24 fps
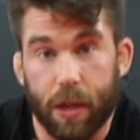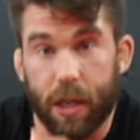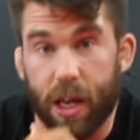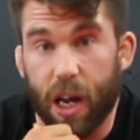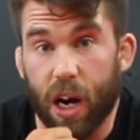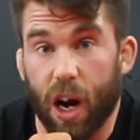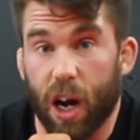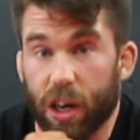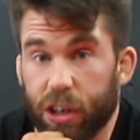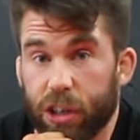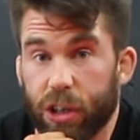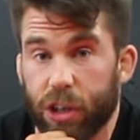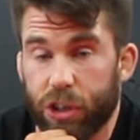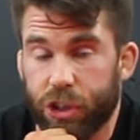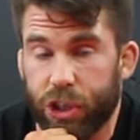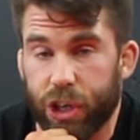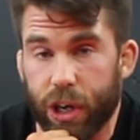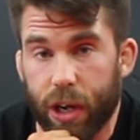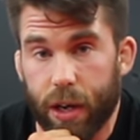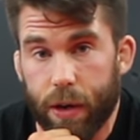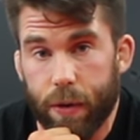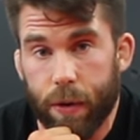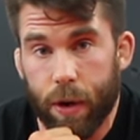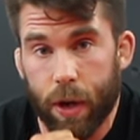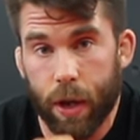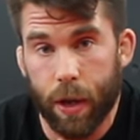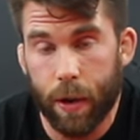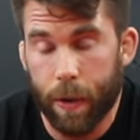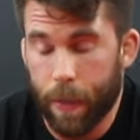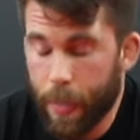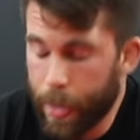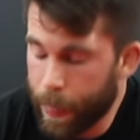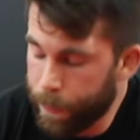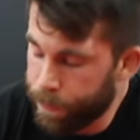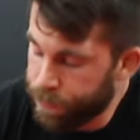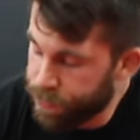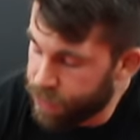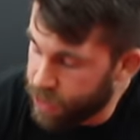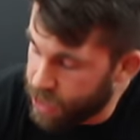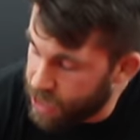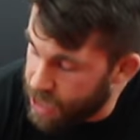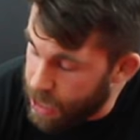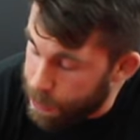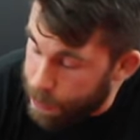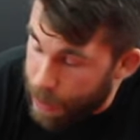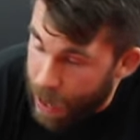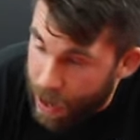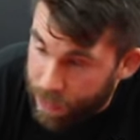get under the chin,
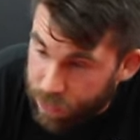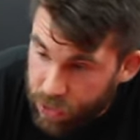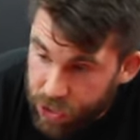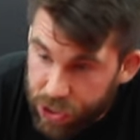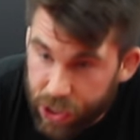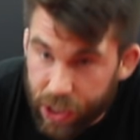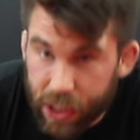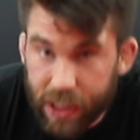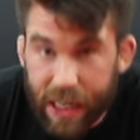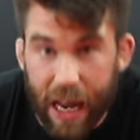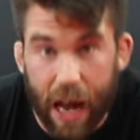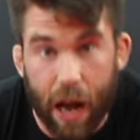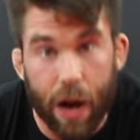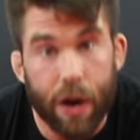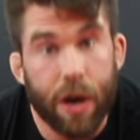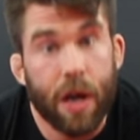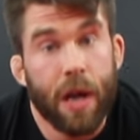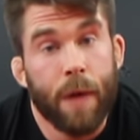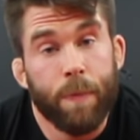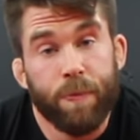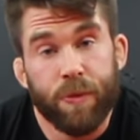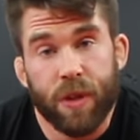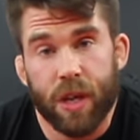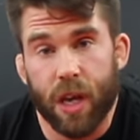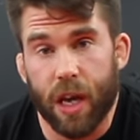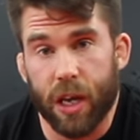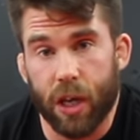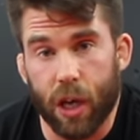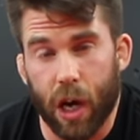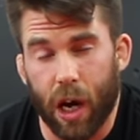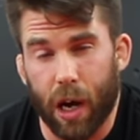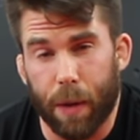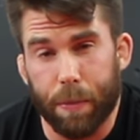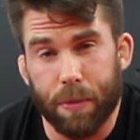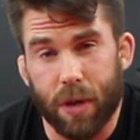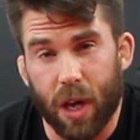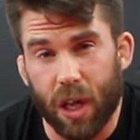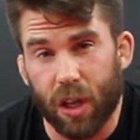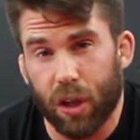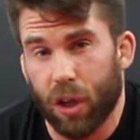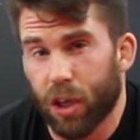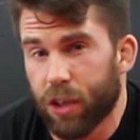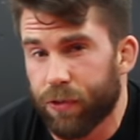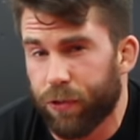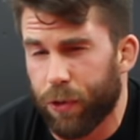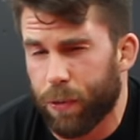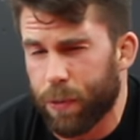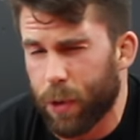keep everything down. It
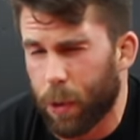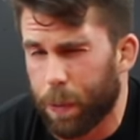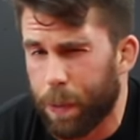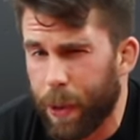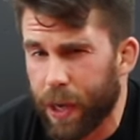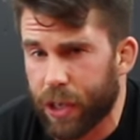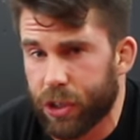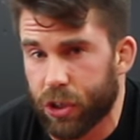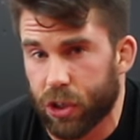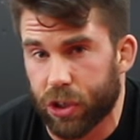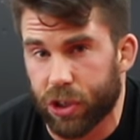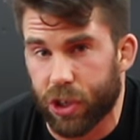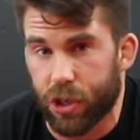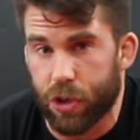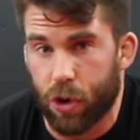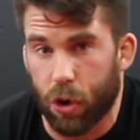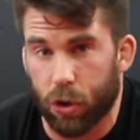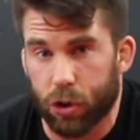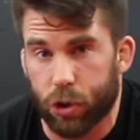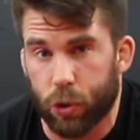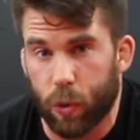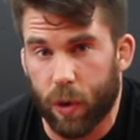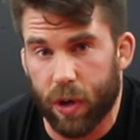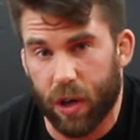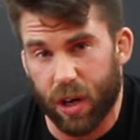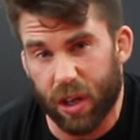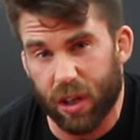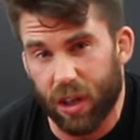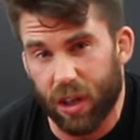looked from your pictures and on Twitter,